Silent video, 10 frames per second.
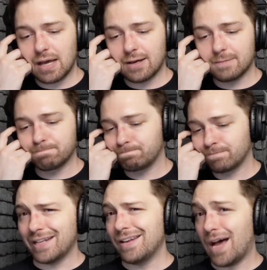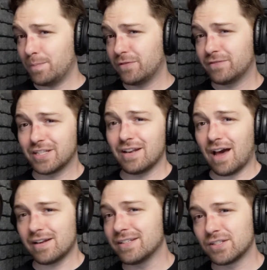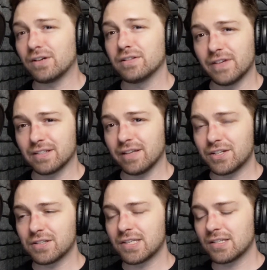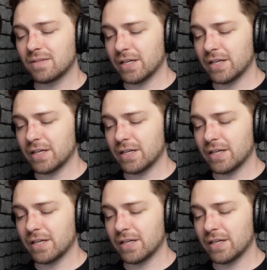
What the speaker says: I did opt to not install the ventilation system.